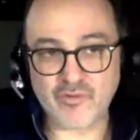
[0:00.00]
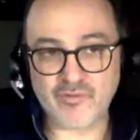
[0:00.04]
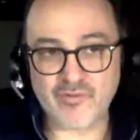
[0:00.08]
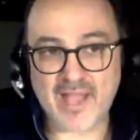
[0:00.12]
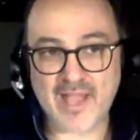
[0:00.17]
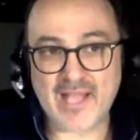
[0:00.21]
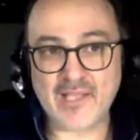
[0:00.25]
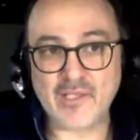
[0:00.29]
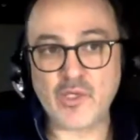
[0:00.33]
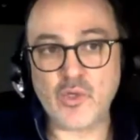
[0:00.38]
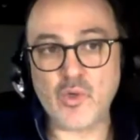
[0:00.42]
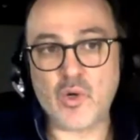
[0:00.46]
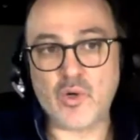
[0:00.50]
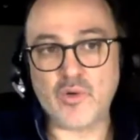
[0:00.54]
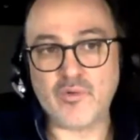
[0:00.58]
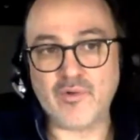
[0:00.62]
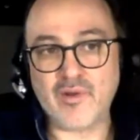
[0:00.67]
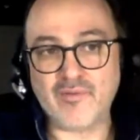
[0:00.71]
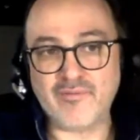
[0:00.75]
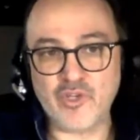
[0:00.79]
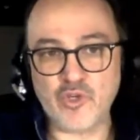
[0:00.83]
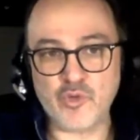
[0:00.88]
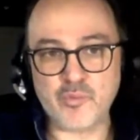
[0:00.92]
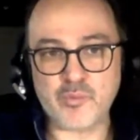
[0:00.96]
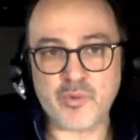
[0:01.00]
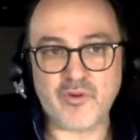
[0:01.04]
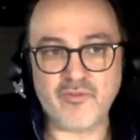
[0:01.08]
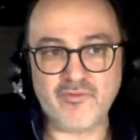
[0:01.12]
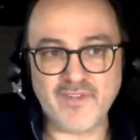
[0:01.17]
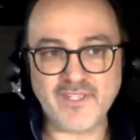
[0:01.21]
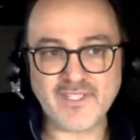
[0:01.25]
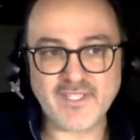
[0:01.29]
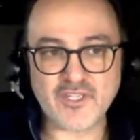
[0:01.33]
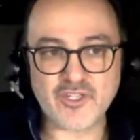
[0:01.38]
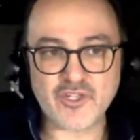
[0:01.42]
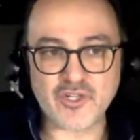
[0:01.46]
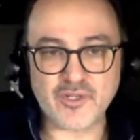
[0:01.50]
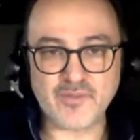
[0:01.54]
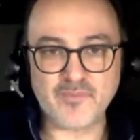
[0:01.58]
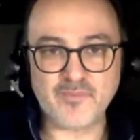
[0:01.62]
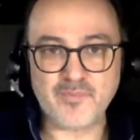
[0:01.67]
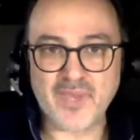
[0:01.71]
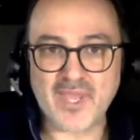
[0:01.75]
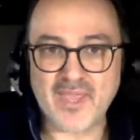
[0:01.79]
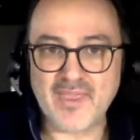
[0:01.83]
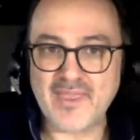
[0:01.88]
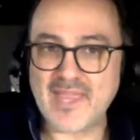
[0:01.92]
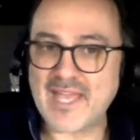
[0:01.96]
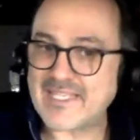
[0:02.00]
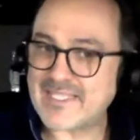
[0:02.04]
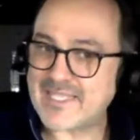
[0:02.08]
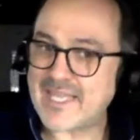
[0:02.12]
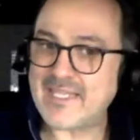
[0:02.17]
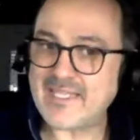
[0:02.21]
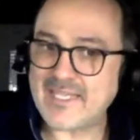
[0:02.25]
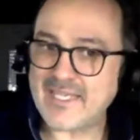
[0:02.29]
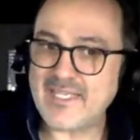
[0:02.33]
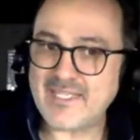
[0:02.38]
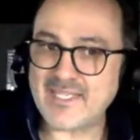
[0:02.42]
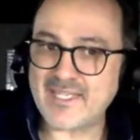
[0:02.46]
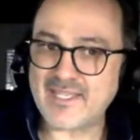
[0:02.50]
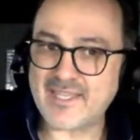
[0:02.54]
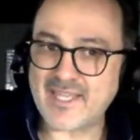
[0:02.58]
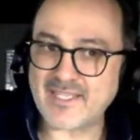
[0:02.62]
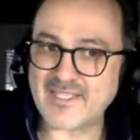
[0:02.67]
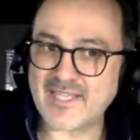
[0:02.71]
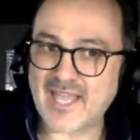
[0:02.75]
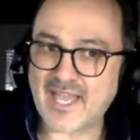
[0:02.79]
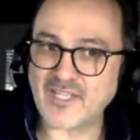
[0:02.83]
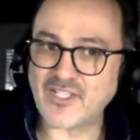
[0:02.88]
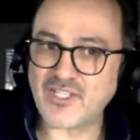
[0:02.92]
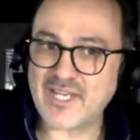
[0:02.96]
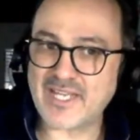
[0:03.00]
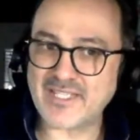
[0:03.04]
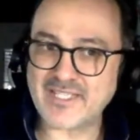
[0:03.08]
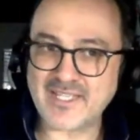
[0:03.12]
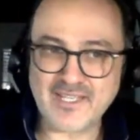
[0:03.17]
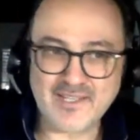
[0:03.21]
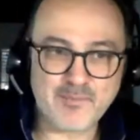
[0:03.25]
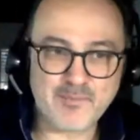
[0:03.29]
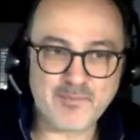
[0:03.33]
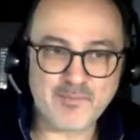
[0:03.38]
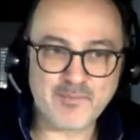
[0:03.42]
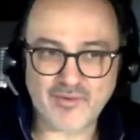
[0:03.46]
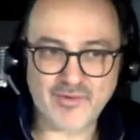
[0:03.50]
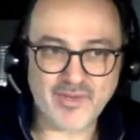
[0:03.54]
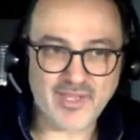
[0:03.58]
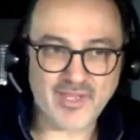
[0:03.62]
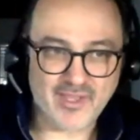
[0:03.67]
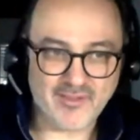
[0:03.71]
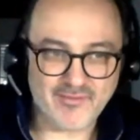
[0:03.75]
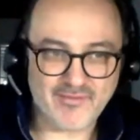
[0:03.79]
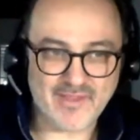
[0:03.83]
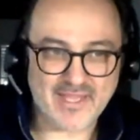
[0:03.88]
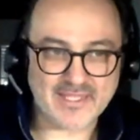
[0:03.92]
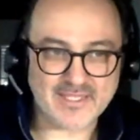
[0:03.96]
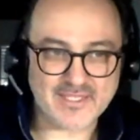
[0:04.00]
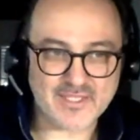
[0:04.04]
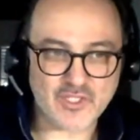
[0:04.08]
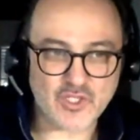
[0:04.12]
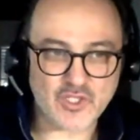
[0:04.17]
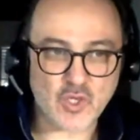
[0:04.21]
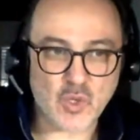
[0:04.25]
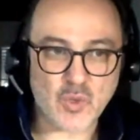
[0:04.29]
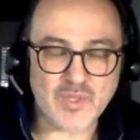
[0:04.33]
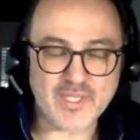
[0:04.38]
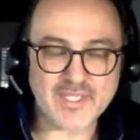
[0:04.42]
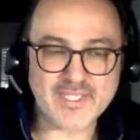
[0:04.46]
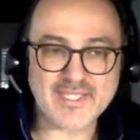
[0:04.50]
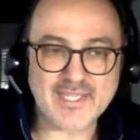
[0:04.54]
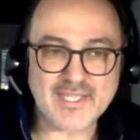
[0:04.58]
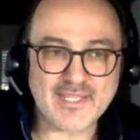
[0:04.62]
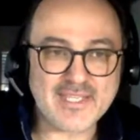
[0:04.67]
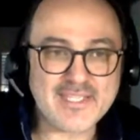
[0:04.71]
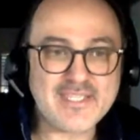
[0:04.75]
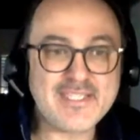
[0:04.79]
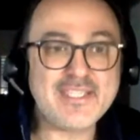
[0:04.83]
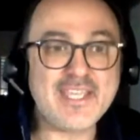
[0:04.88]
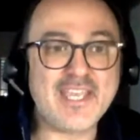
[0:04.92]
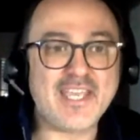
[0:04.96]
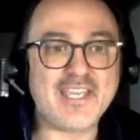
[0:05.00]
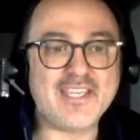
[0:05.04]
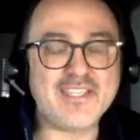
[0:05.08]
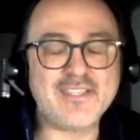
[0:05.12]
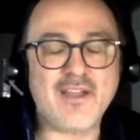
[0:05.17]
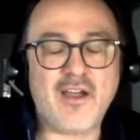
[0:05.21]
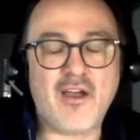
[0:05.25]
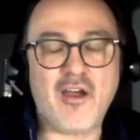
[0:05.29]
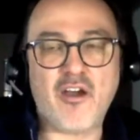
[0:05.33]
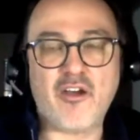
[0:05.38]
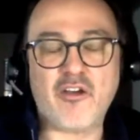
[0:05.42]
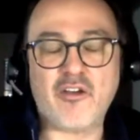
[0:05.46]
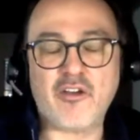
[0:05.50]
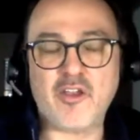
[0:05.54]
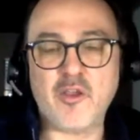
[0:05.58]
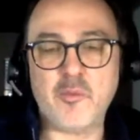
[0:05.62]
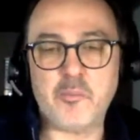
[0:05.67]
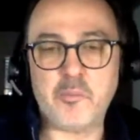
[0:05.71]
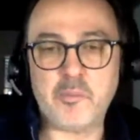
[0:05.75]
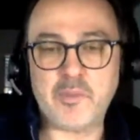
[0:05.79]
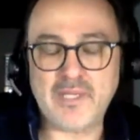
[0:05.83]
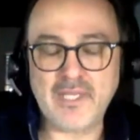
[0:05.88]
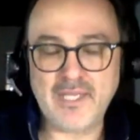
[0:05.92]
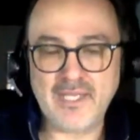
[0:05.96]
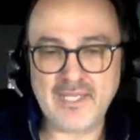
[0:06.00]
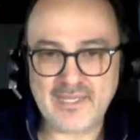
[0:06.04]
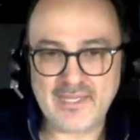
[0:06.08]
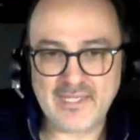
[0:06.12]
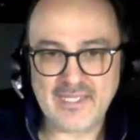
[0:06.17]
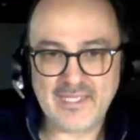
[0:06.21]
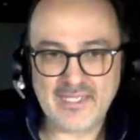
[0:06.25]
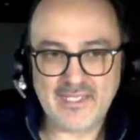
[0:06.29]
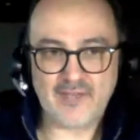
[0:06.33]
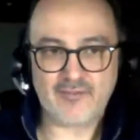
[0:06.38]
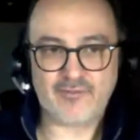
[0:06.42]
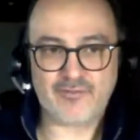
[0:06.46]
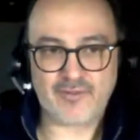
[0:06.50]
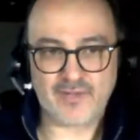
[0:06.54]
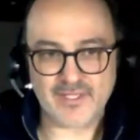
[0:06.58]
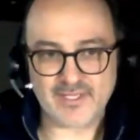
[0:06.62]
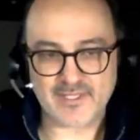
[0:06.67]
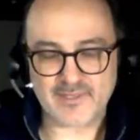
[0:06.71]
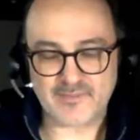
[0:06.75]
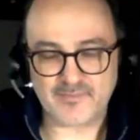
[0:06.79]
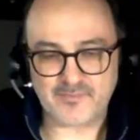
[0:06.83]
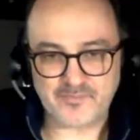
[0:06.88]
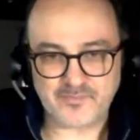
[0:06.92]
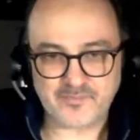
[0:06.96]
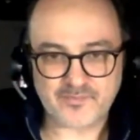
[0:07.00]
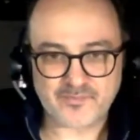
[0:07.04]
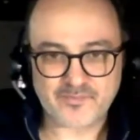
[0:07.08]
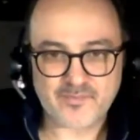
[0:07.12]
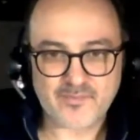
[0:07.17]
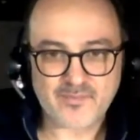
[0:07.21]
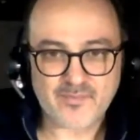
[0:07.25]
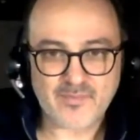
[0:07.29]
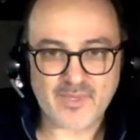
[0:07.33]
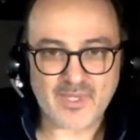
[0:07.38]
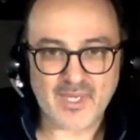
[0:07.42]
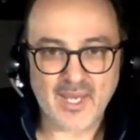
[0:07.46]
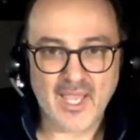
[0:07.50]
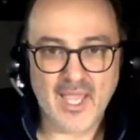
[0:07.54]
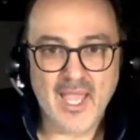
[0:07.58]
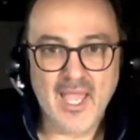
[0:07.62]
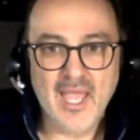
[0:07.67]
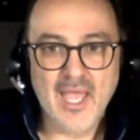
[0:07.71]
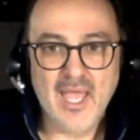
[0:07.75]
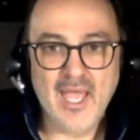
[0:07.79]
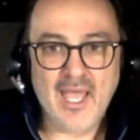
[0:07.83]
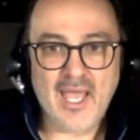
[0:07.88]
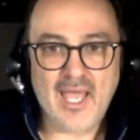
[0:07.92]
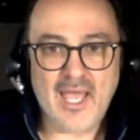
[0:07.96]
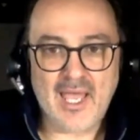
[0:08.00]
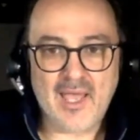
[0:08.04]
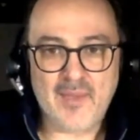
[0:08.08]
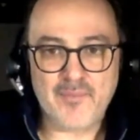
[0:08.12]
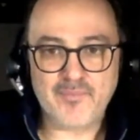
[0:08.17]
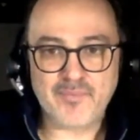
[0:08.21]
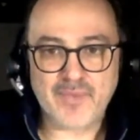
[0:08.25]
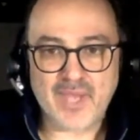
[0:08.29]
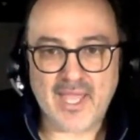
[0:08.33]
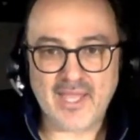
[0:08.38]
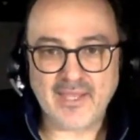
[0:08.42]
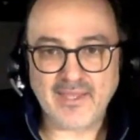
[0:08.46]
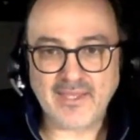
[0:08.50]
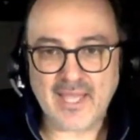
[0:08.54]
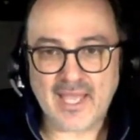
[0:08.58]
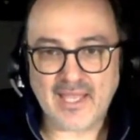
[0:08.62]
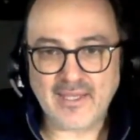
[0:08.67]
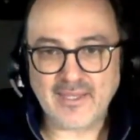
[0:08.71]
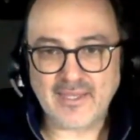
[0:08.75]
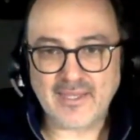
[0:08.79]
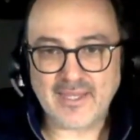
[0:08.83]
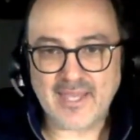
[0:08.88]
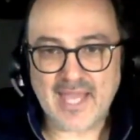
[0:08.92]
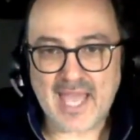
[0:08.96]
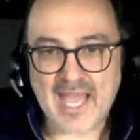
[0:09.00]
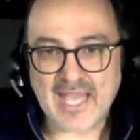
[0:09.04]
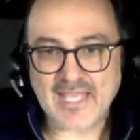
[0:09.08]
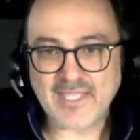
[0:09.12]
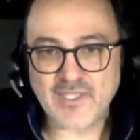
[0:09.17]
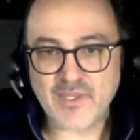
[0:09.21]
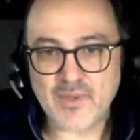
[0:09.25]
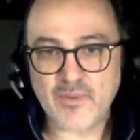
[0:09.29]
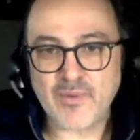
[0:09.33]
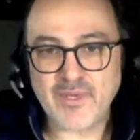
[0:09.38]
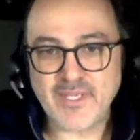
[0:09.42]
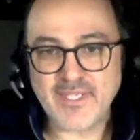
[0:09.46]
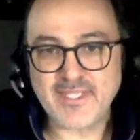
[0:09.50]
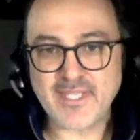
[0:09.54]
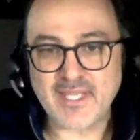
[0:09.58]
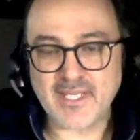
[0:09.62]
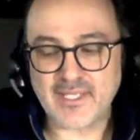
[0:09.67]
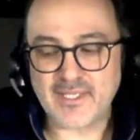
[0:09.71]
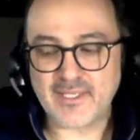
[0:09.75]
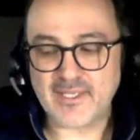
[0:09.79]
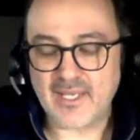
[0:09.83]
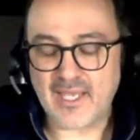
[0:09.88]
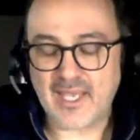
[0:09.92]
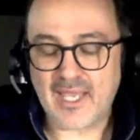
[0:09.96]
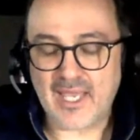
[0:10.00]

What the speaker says: value or revenue per visitor, that's not easy. That's actually not a binary event. So the statistics are completely different. And that's the reason